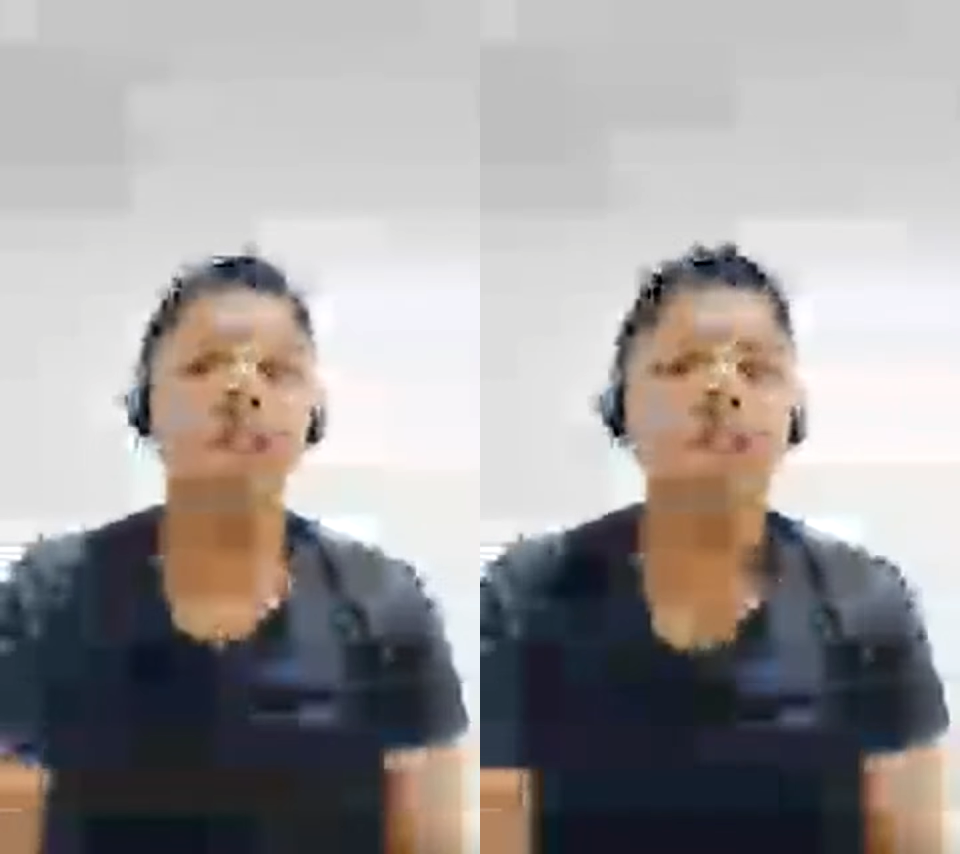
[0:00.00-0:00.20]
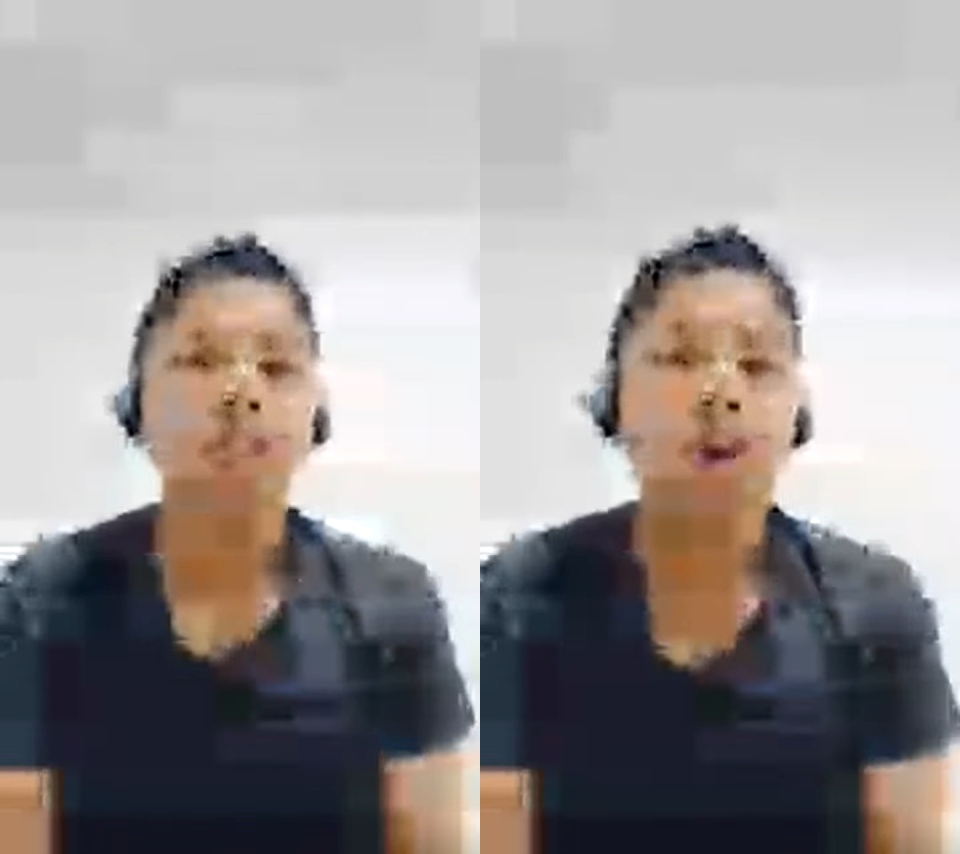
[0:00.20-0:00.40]

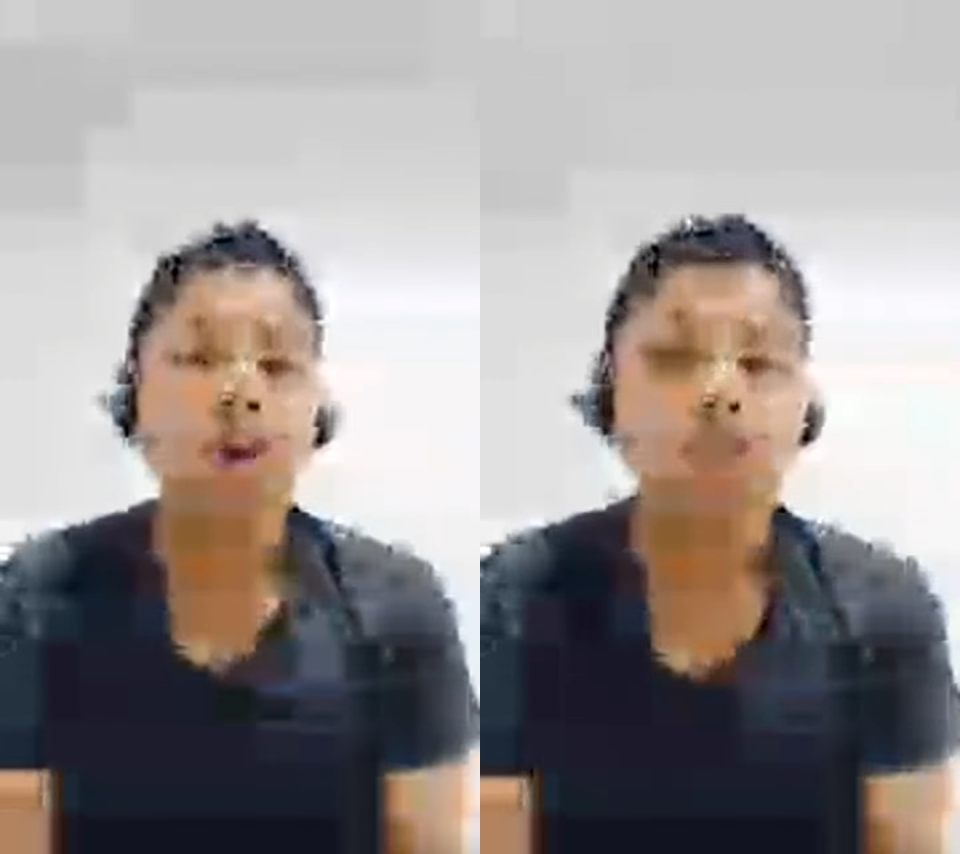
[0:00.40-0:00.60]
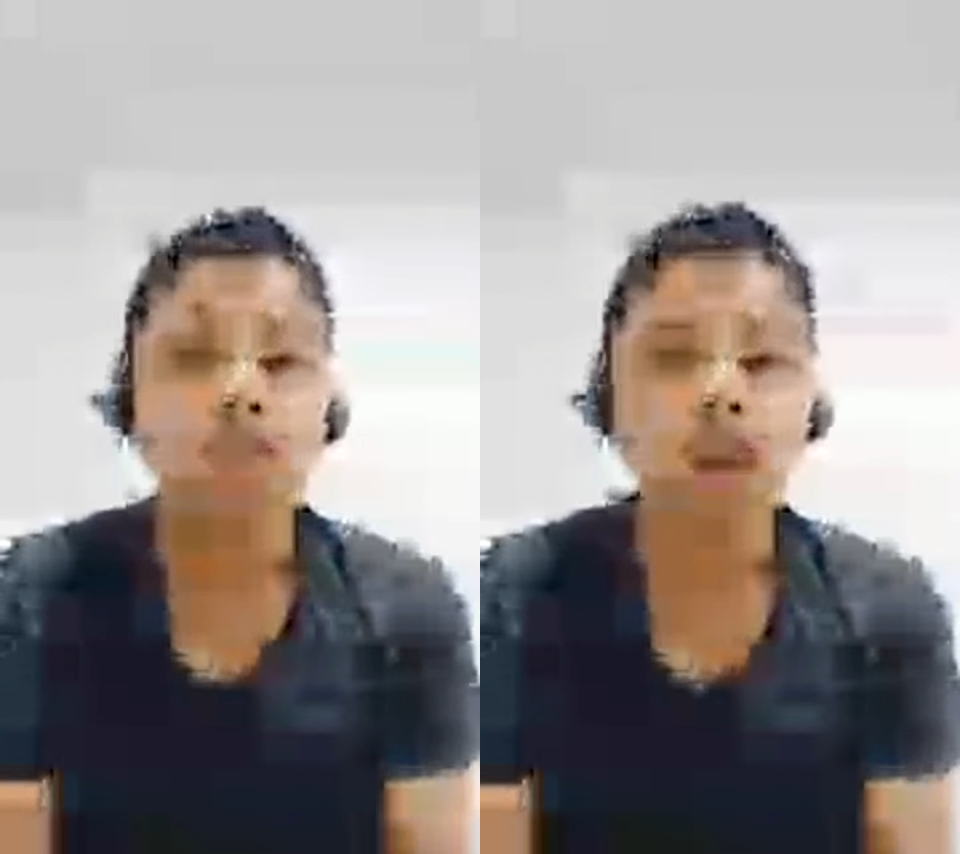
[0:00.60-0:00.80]

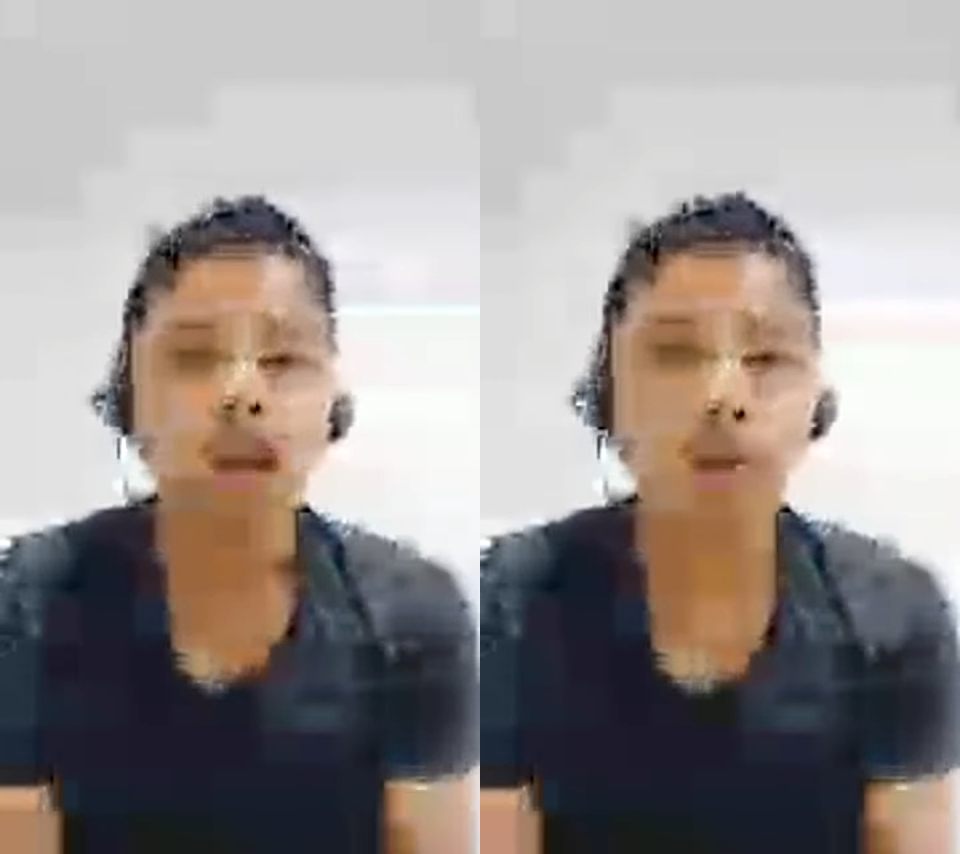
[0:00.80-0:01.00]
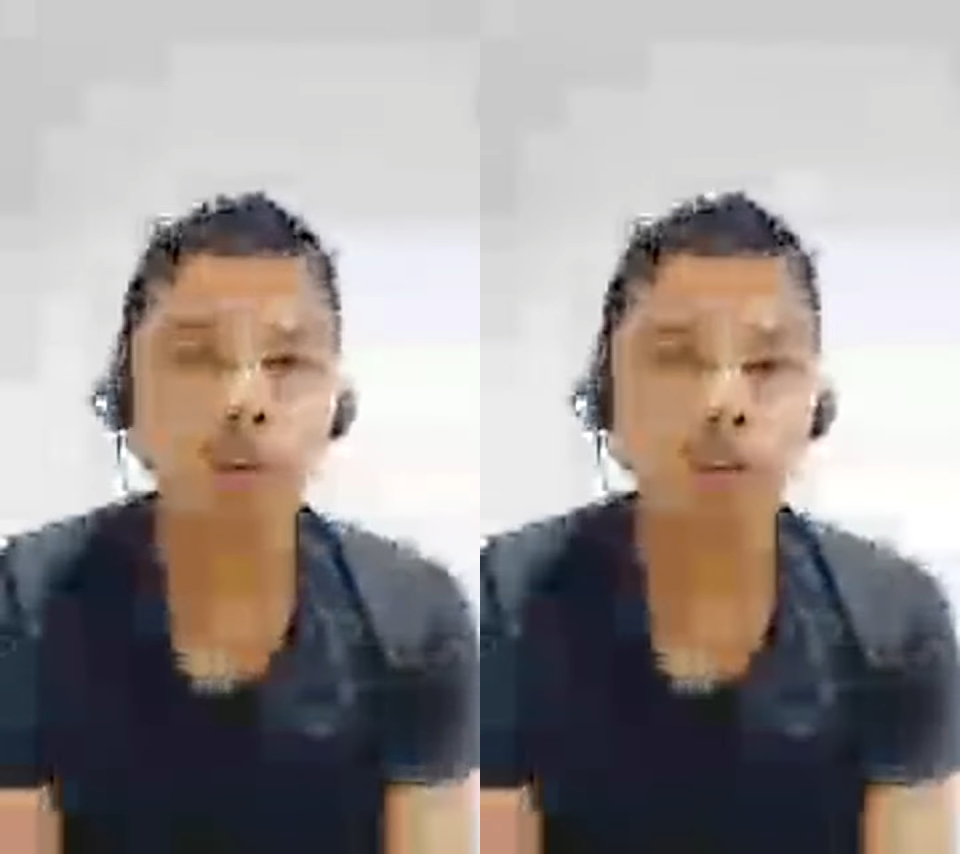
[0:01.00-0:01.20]
small
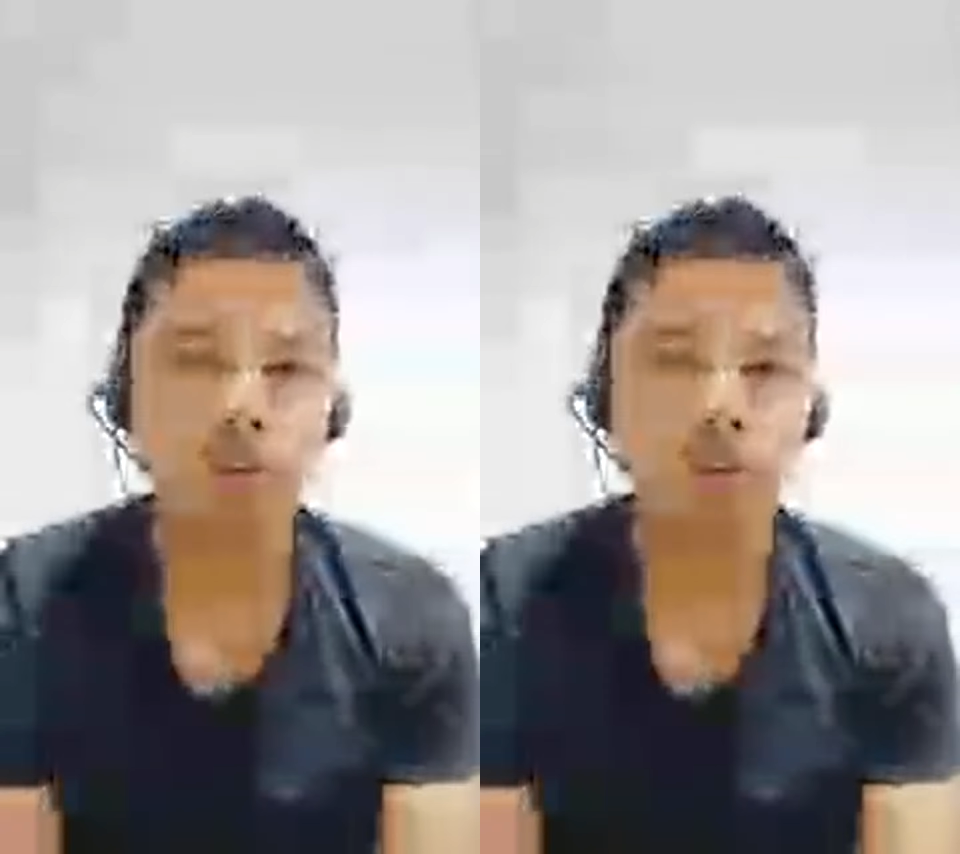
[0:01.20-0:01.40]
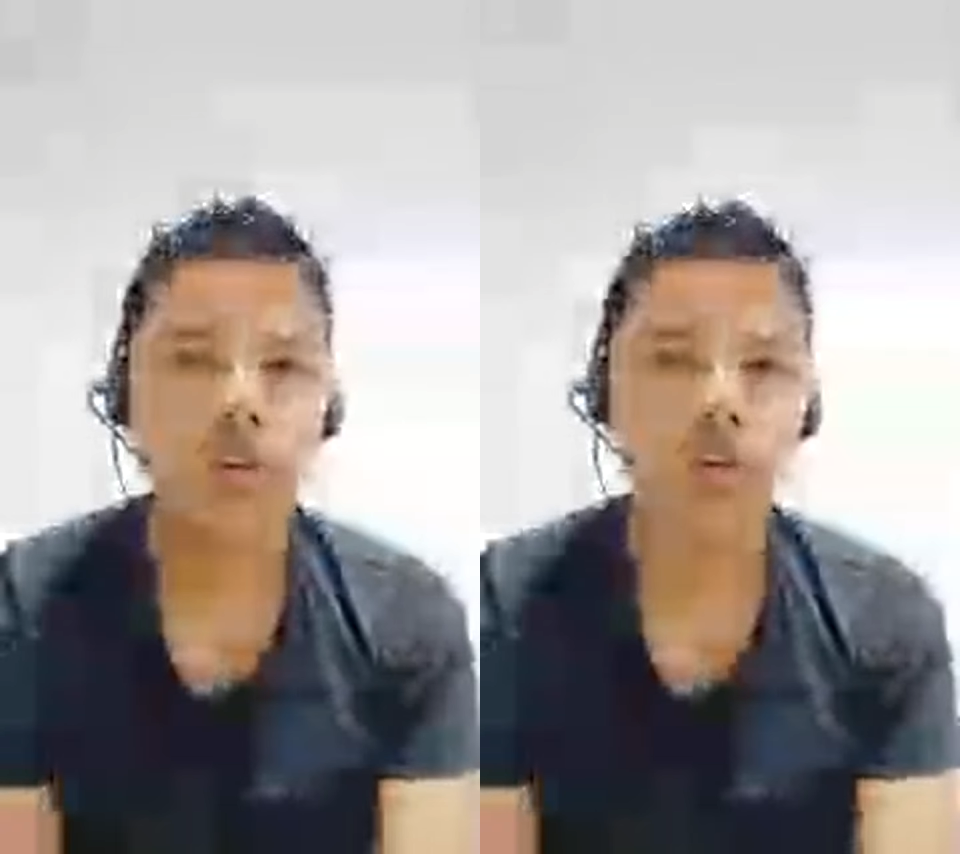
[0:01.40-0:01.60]
sound as well.